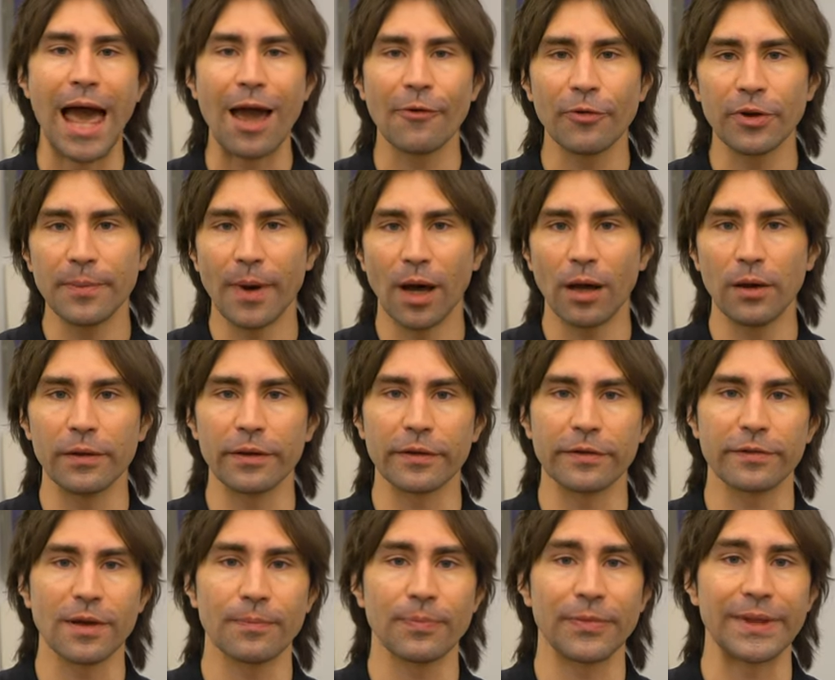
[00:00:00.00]
Every model
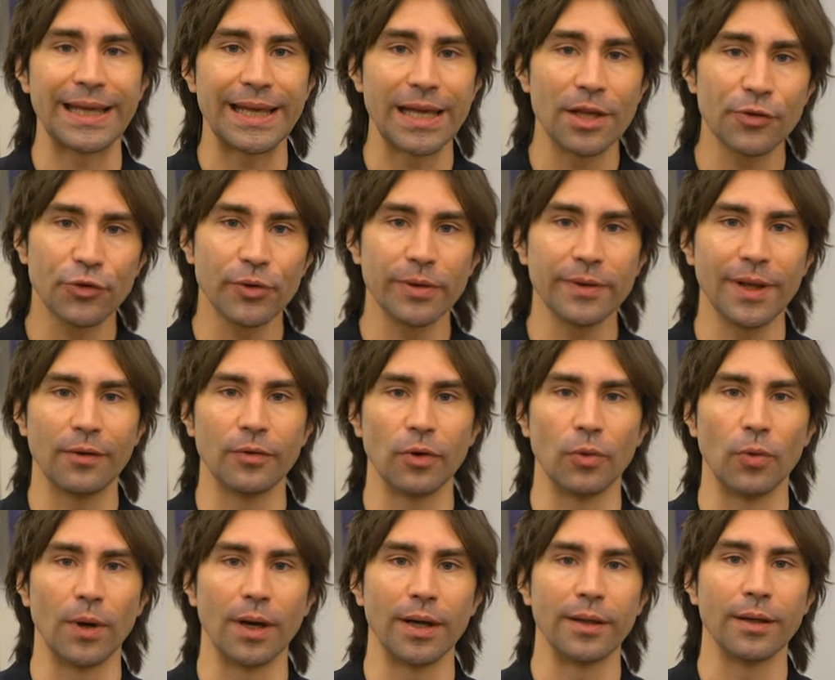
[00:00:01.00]
except the
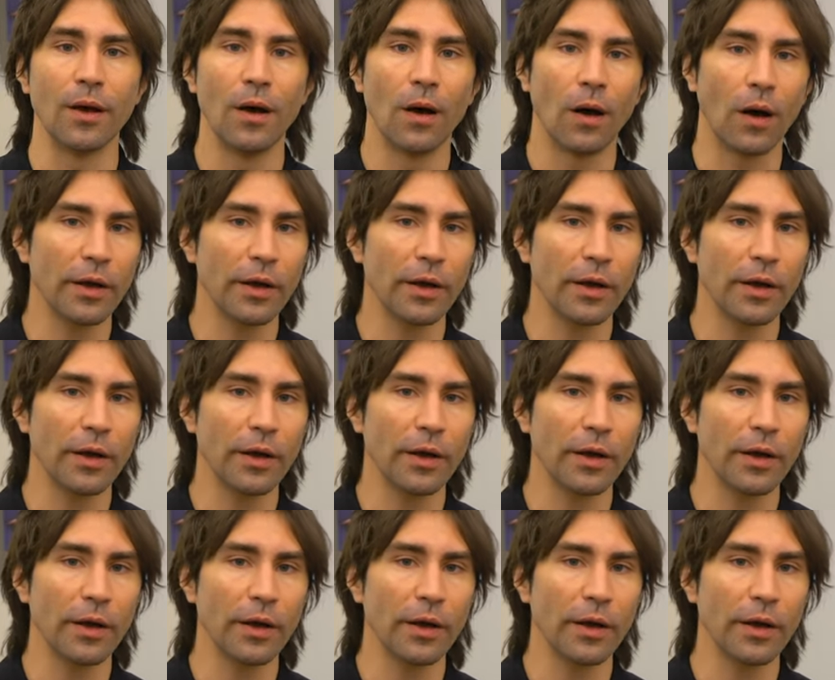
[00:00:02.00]
entry-level one